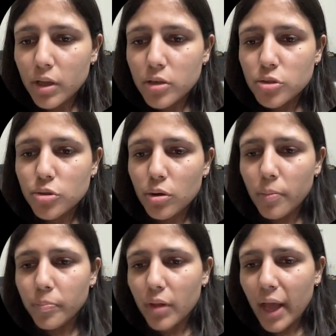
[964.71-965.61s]

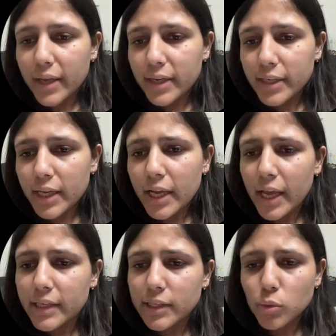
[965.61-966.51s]
So I can take
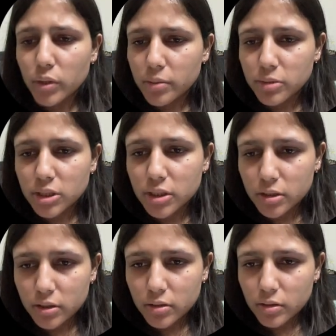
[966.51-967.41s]
any two neighbors here.